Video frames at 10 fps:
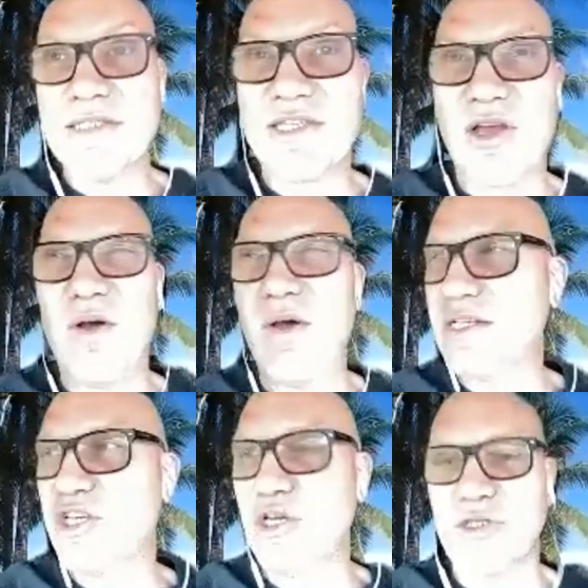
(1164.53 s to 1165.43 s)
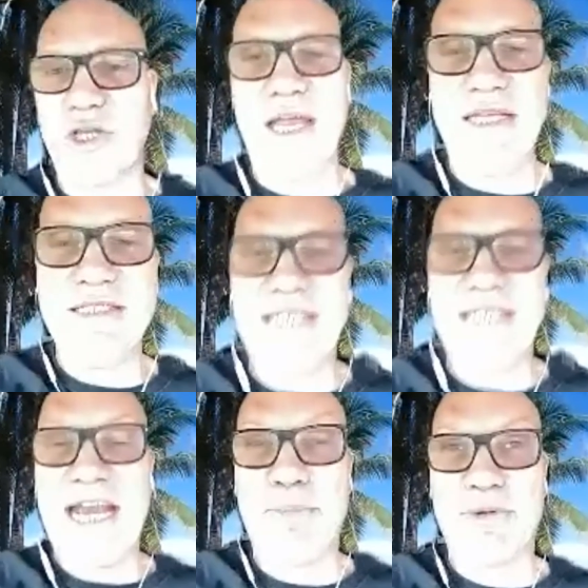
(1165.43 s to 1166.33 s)
And so it's usually
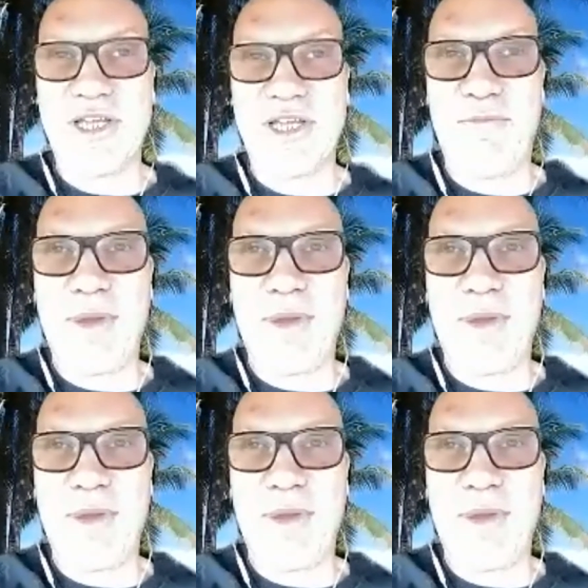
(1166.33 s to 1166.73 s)
90%